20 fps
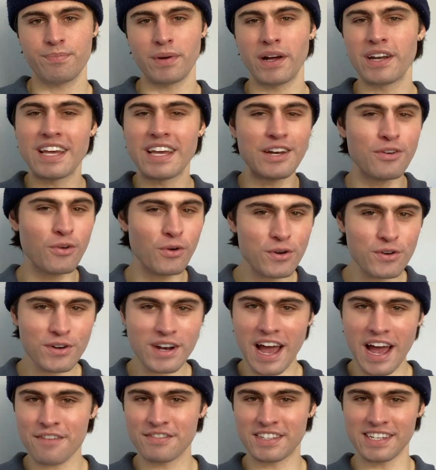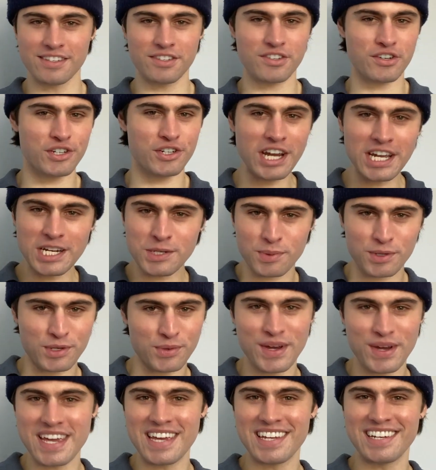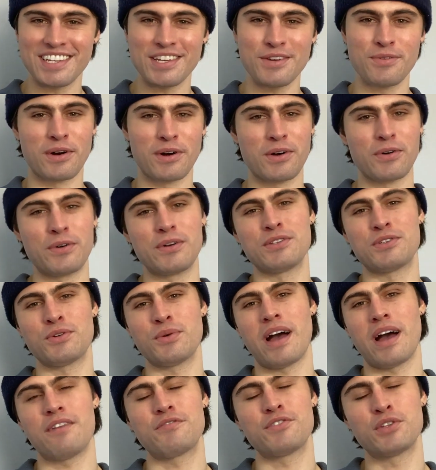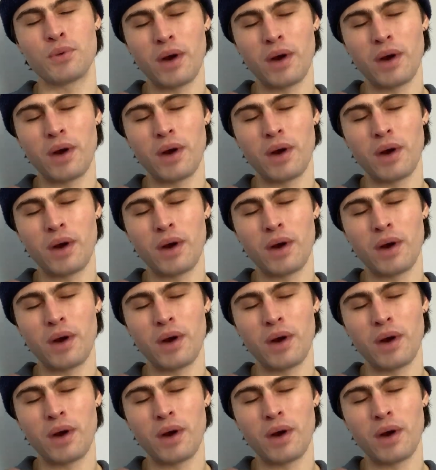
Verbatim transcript: But in order to have scenes to change between, you are going to have